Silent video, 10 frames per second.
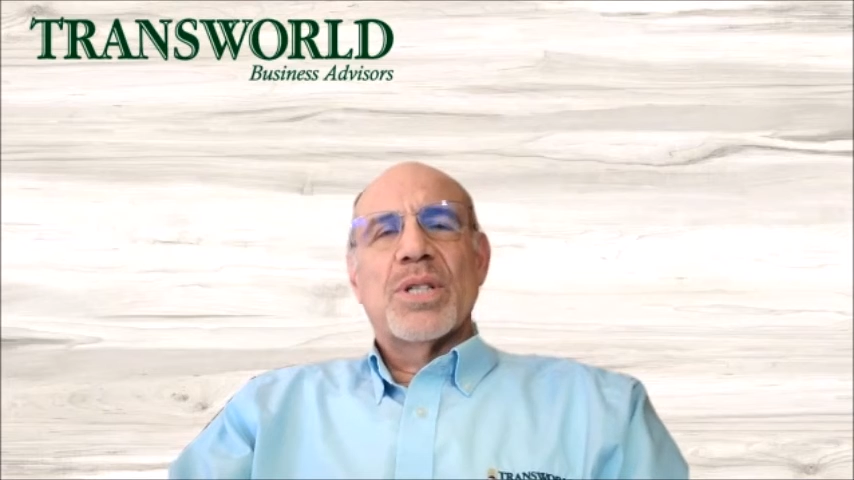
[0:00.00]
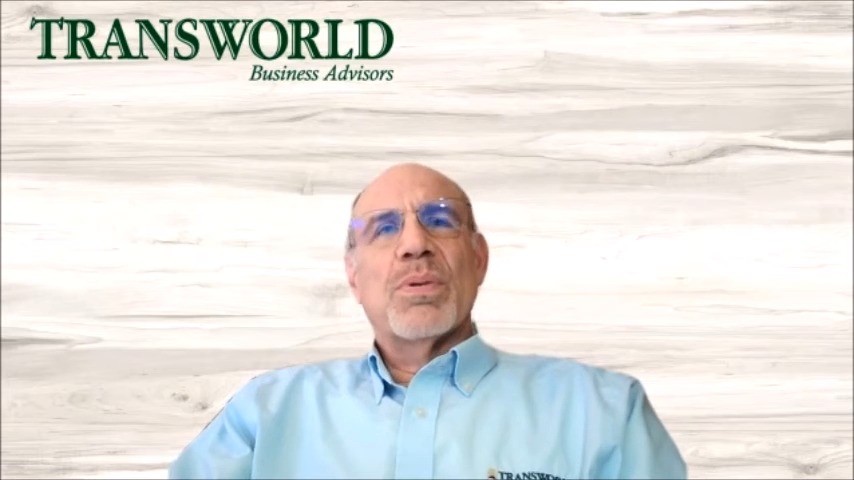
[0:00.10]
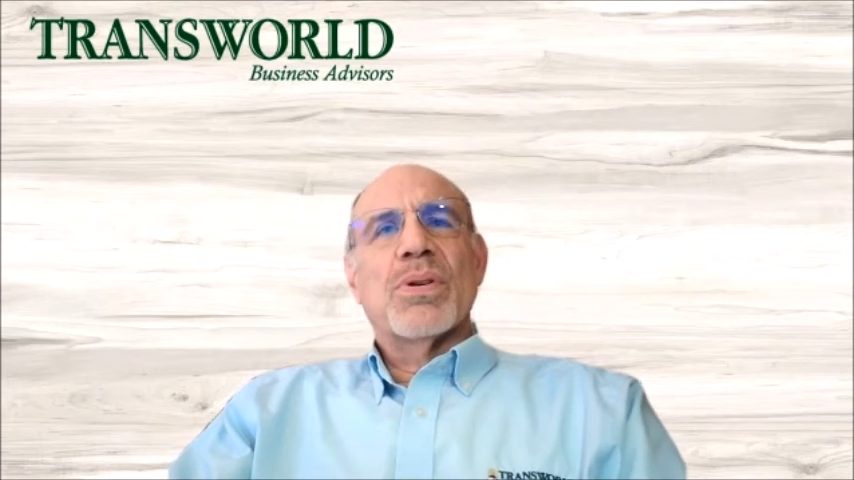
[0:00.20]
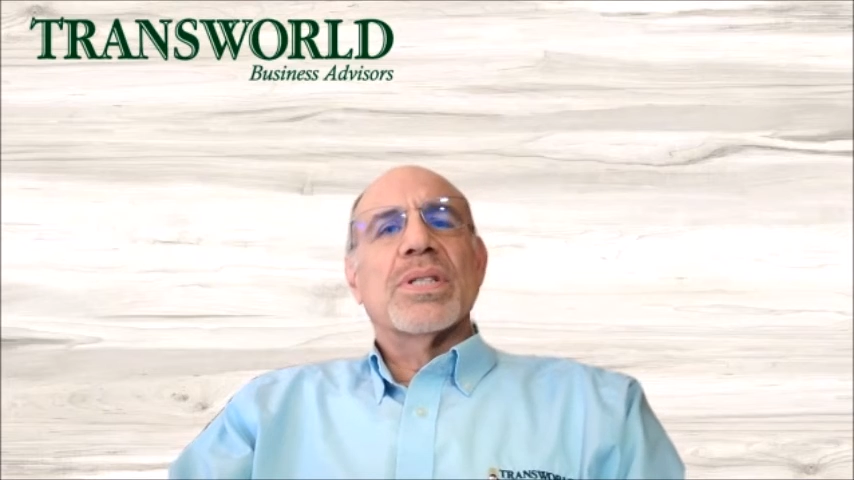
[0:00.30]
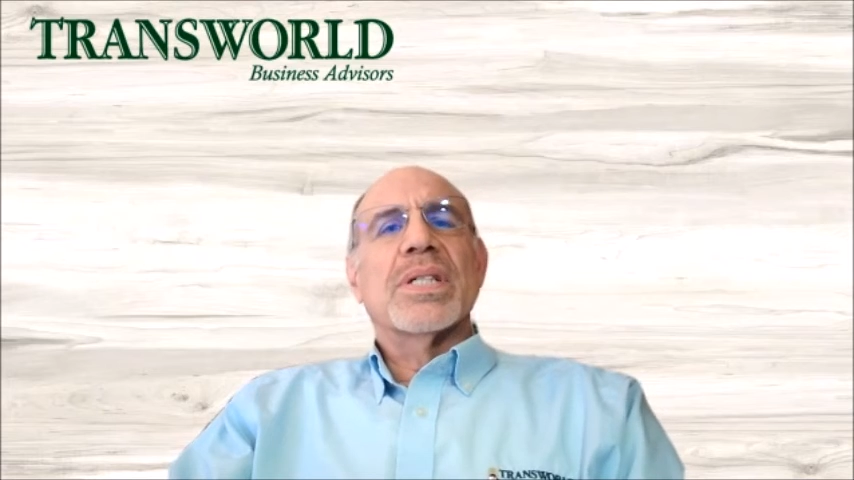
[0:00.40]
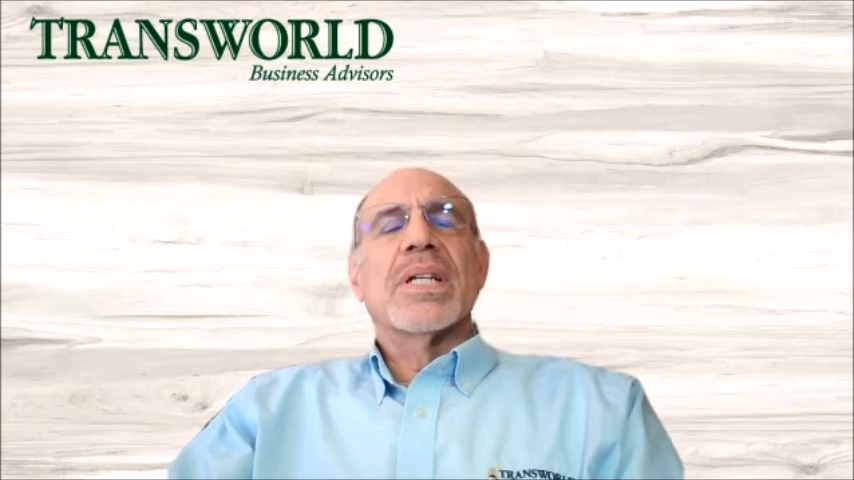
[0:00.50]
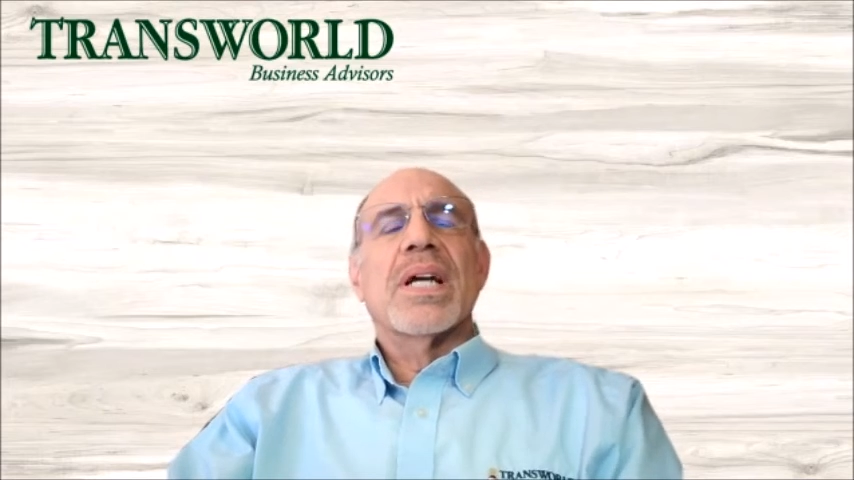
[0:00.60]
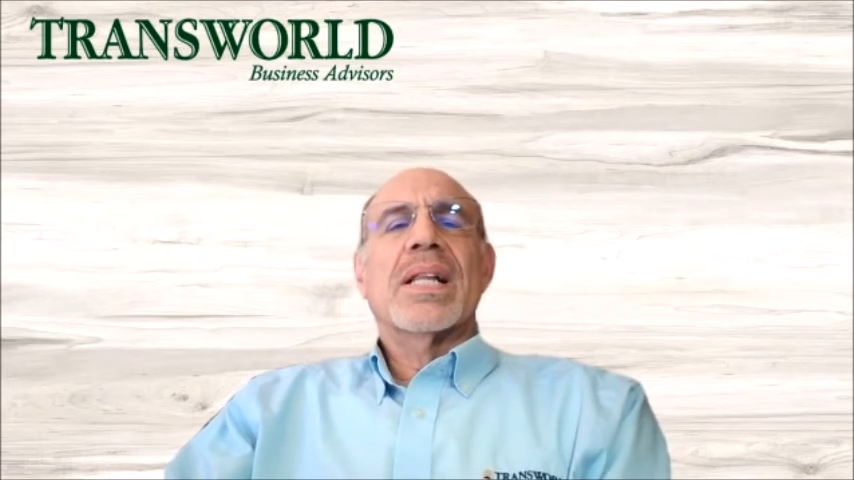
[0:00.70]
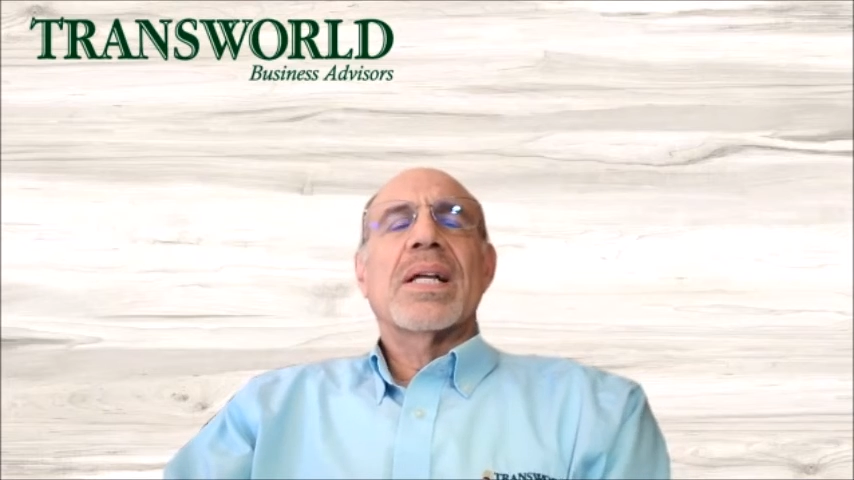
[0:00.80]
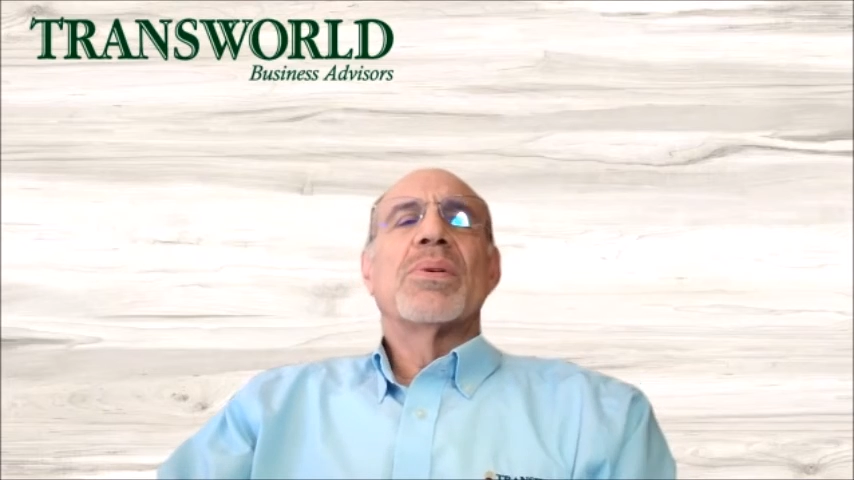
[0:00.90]
spurns
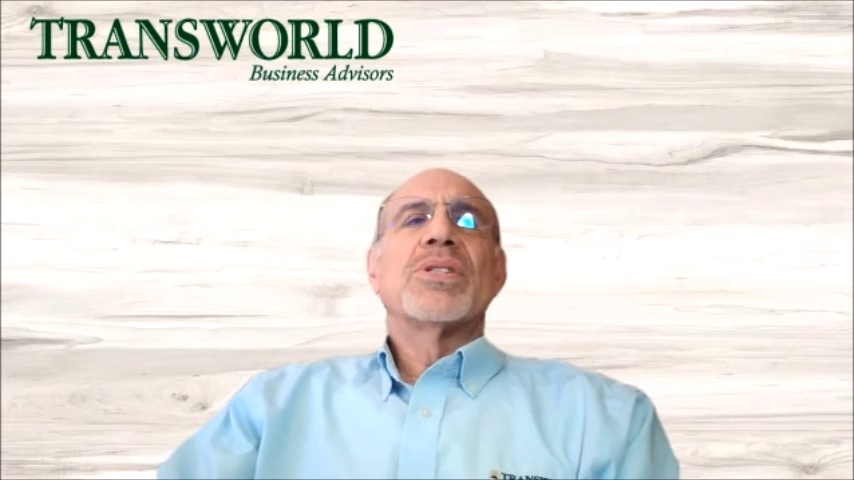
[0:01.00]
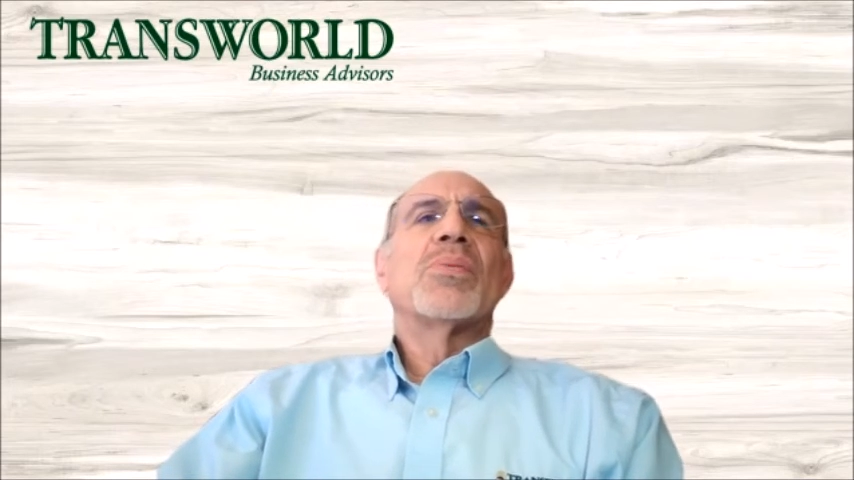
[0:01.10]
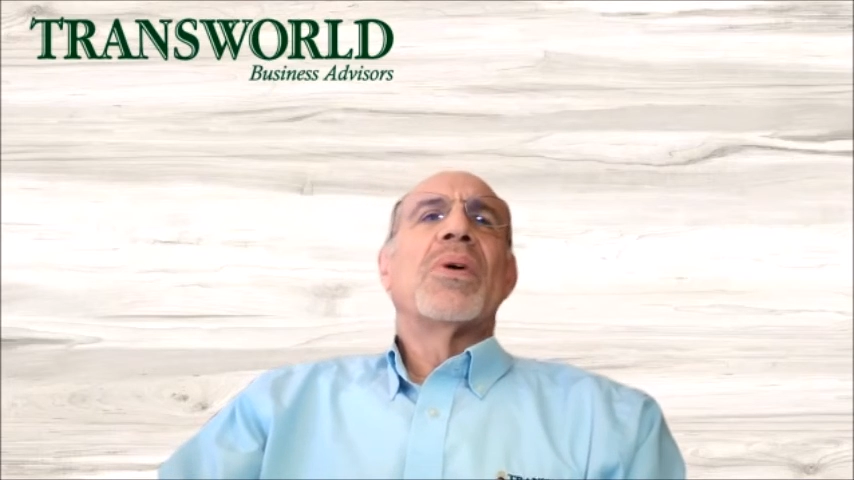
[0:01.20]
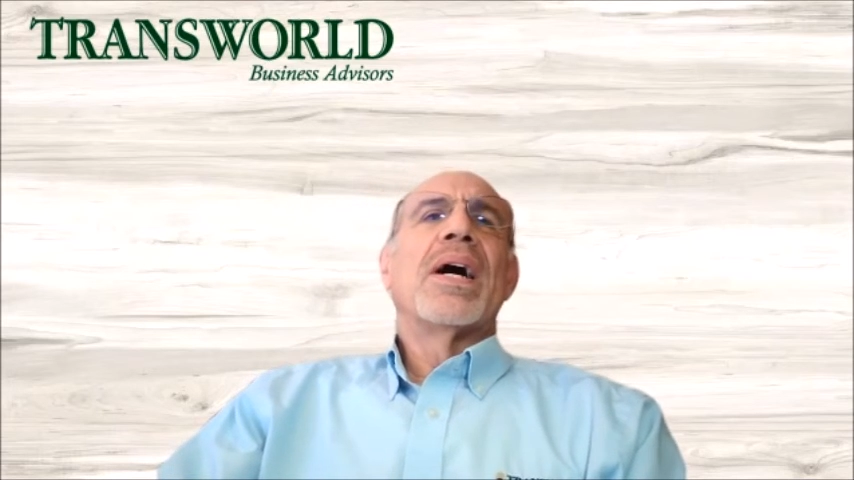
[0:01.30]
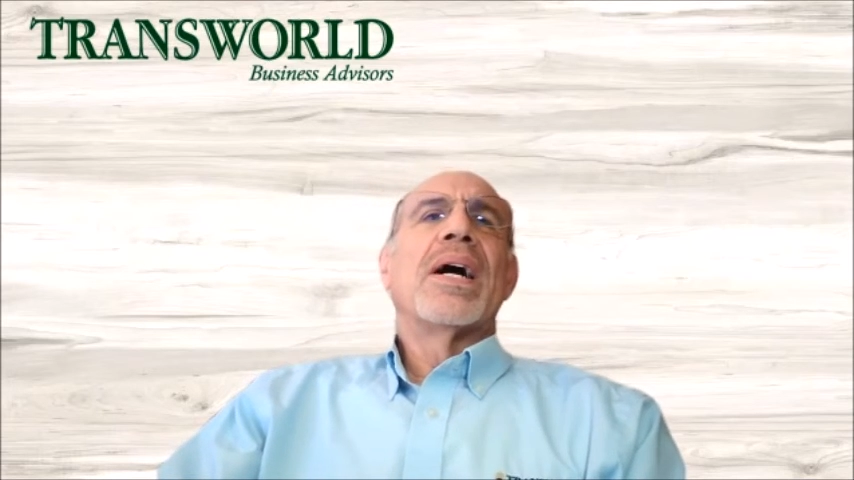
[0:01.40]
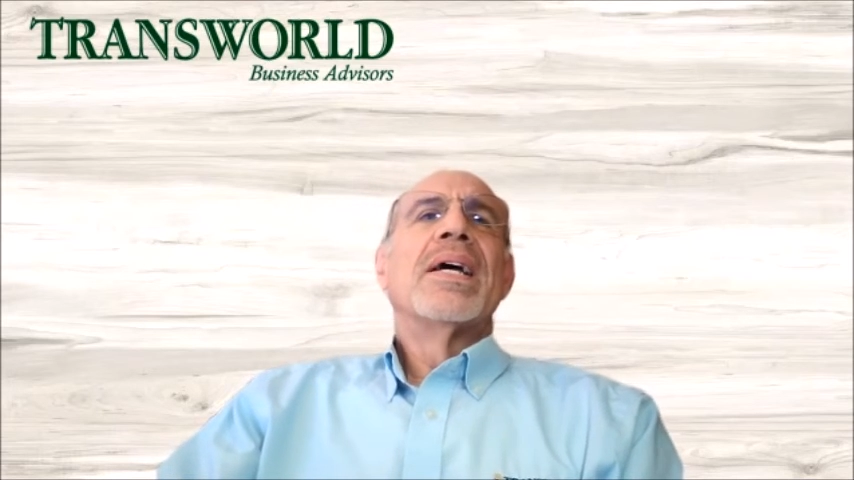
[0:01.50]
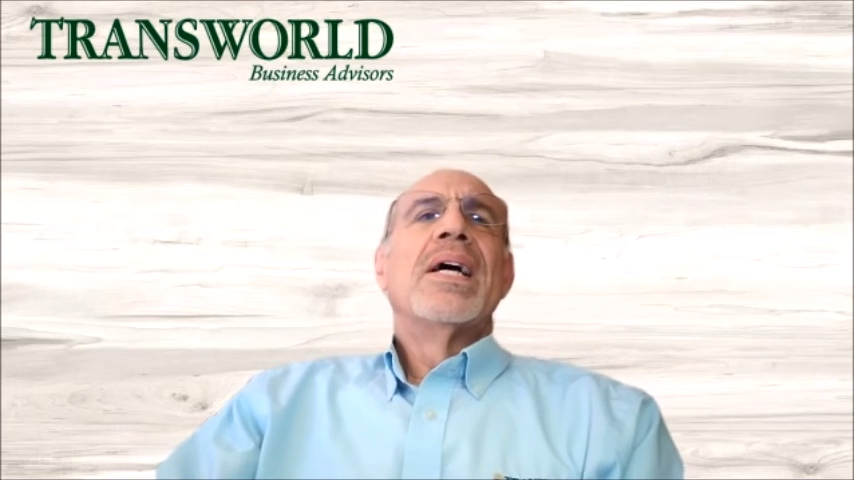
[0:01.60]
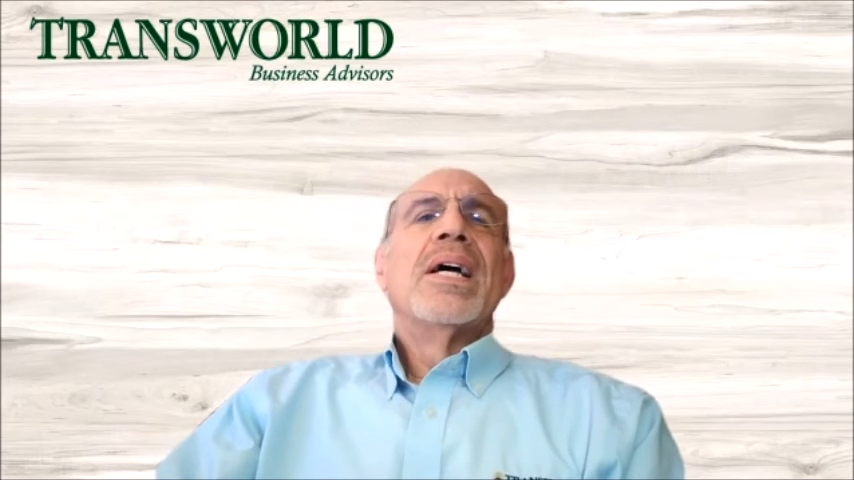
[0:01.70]
exactly what you want.